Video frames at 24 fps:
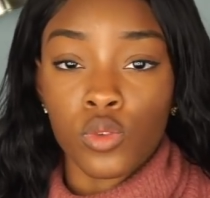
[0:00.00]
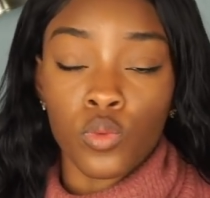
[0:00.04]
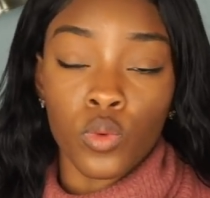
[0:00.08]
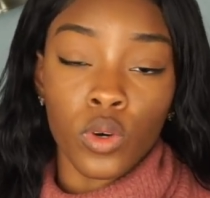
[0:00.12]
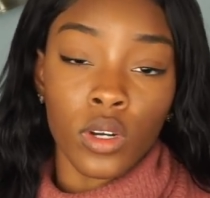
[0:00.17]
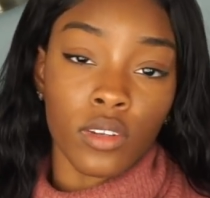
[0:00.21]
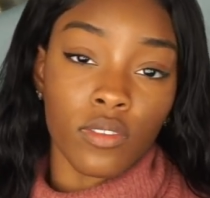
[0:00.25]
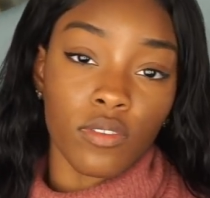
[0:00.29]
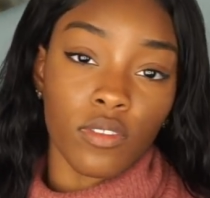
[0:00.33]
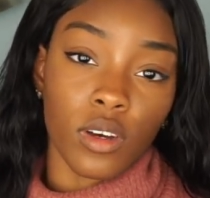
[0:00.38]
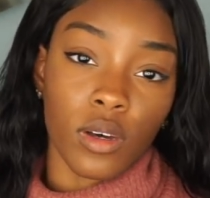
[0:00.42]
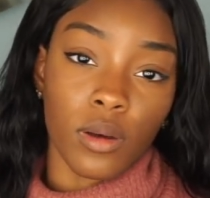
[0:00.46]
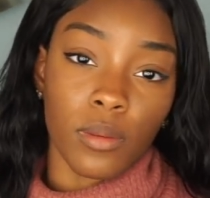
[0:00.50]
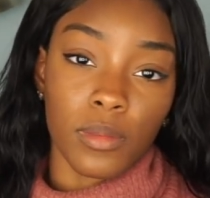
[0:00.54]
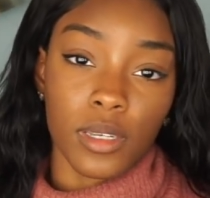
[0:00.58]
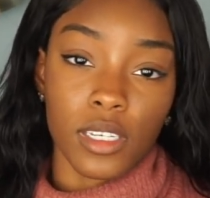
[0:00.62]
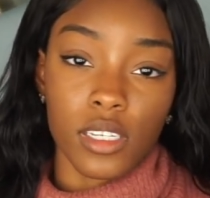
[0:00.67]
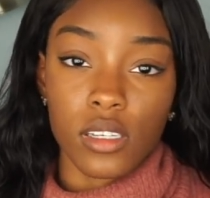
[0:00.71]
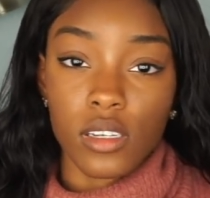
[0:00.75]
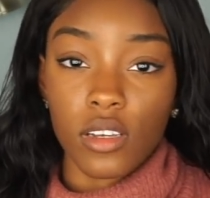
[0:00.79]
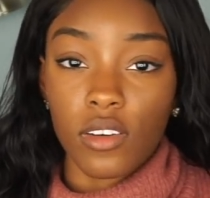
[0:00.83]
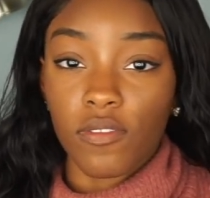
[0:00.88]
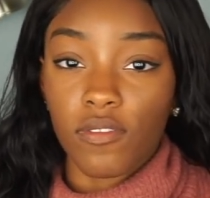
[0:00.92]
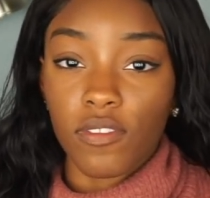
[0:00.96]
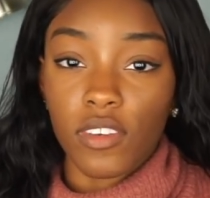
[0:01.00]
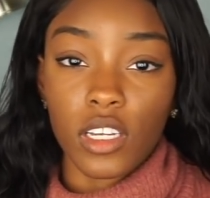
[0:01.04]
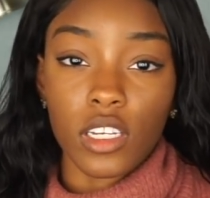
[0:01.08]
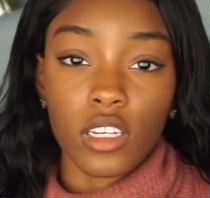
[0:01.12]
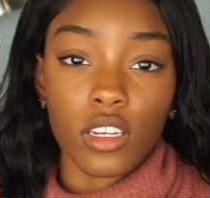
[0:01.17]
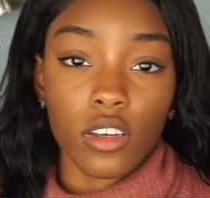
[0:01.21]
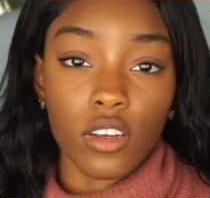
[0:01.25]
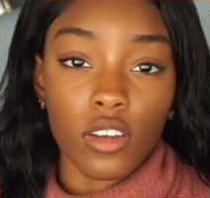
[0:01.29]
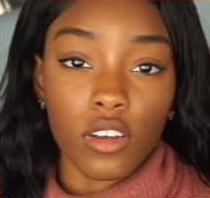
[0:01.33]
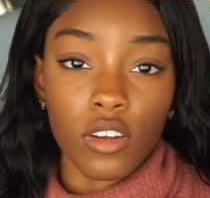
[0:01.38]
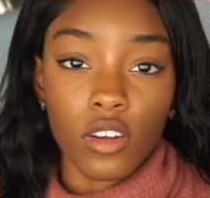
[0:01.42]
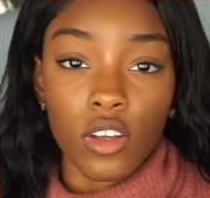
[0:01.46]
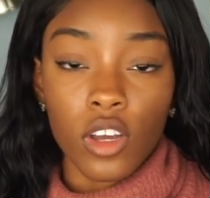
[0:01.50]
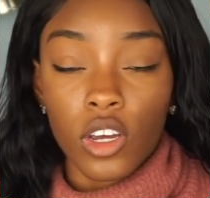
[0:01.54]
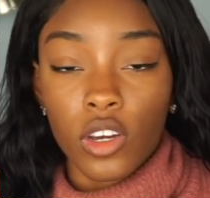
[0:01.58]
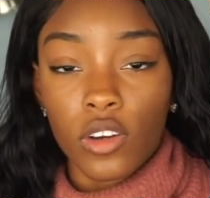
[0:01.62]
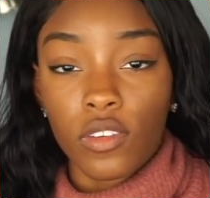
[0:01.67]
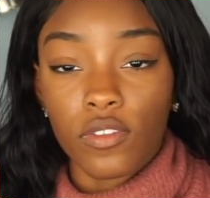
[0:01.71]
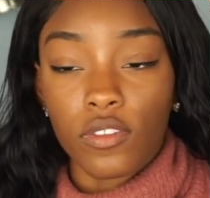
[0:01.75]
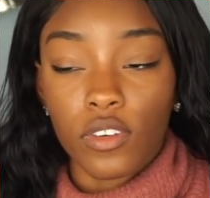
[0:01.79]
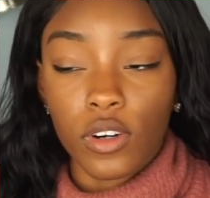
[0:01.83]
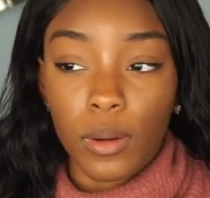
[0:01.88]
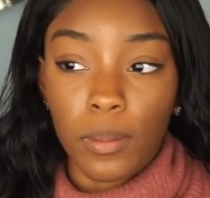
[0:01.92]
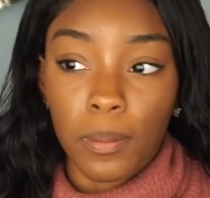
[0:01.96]
One of them is convicted
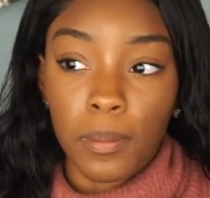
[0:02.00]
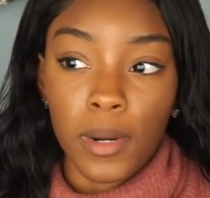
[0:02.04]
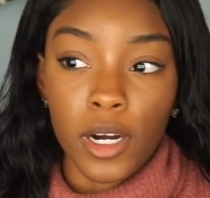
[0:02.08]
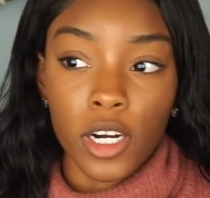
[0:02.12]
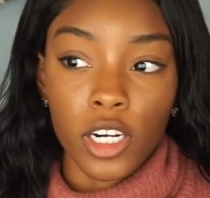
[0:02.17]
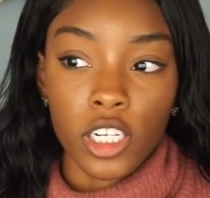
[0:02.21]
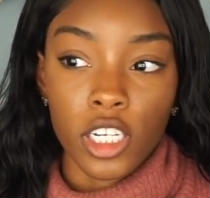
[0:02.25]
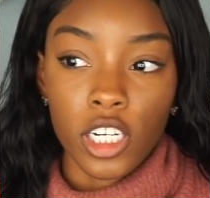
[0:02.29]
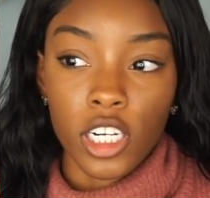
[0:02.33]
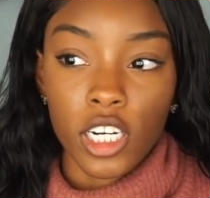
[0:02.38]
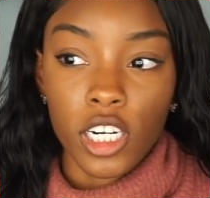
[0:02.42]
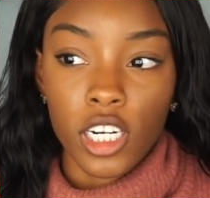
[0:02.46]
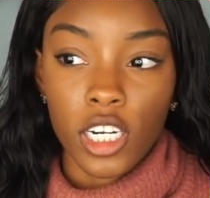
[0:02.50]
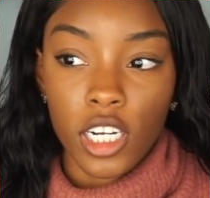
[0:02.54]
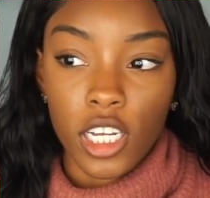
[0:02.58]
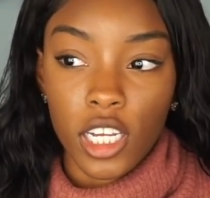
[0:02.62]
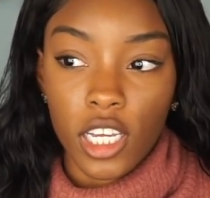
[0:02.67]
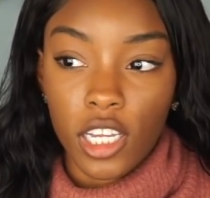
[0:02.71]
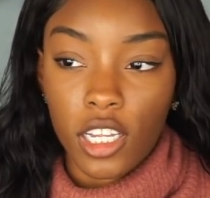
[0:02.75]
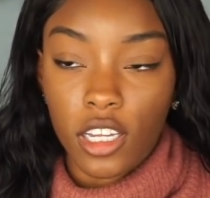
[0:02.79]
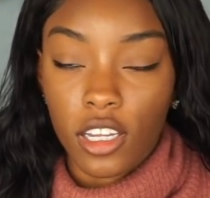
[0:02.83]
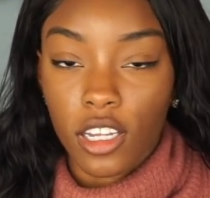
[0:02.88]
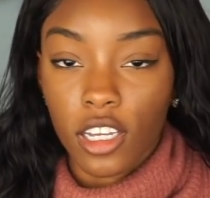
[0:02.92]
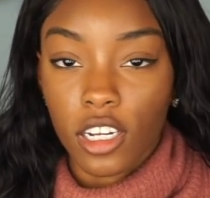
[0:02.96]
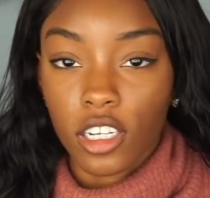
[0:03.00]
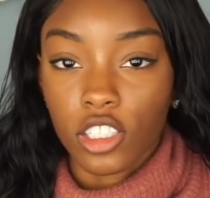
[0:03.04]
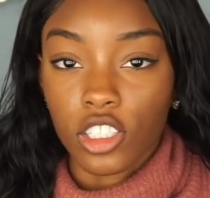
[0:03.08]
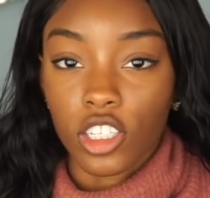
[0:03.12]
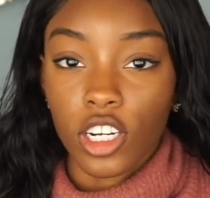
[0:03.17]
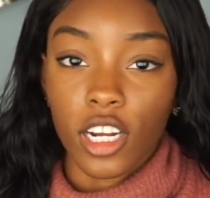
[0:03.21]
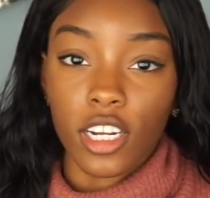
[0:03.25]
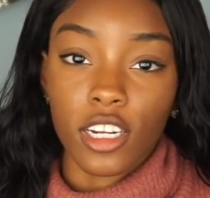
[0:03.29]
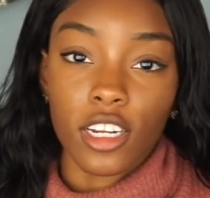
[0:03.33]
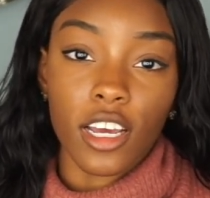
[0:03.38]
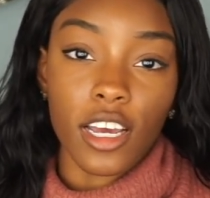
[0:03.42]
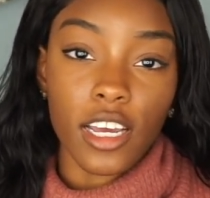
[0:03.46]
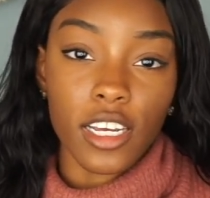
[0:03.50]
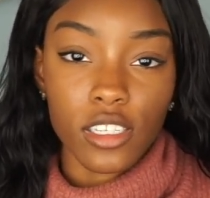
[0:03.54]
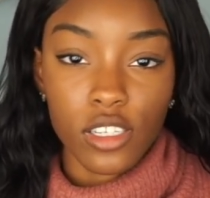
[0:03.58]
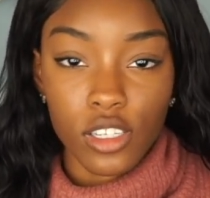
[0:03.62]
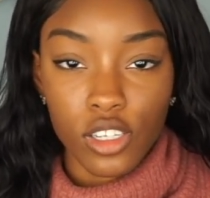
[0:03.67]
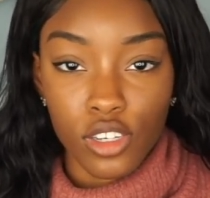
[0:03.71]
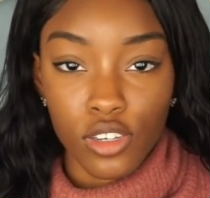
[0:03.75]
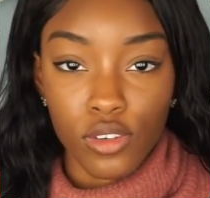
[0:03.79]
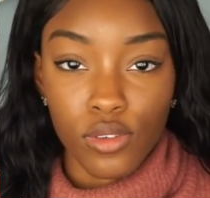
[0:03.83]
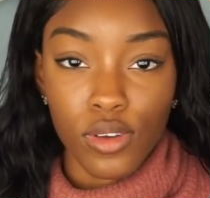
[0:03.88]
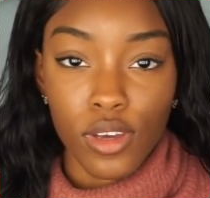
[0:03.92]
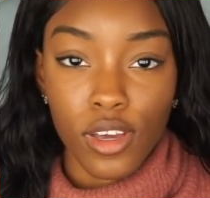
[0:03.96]
for murder and they're trying to
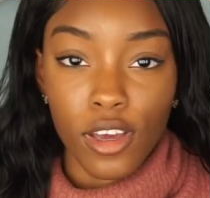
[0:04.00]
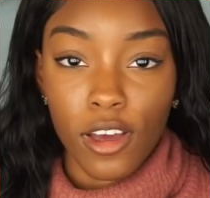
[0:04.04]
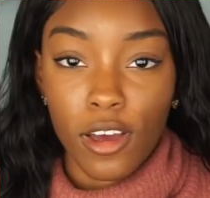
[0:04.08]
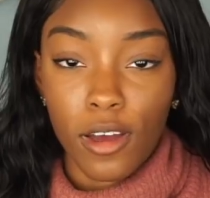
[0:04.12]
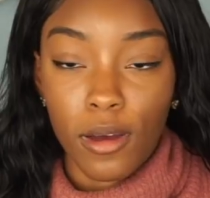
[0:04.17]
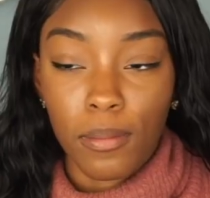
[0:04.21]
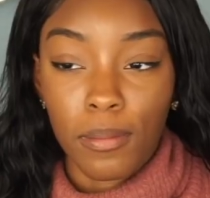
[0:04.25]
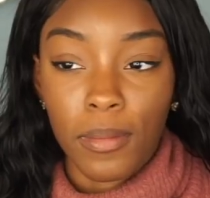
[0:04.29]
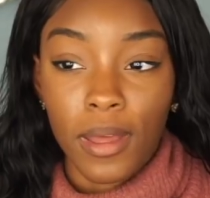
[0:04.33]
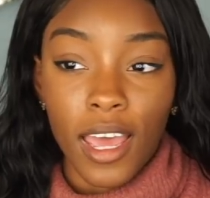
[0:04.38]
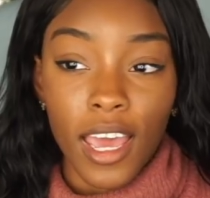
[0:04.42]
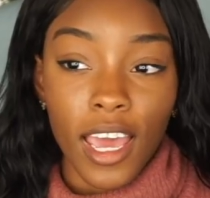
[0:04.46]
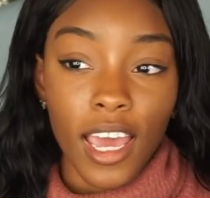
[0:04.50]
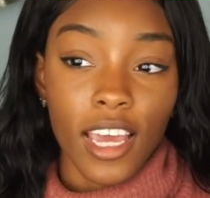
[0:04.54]
execute him,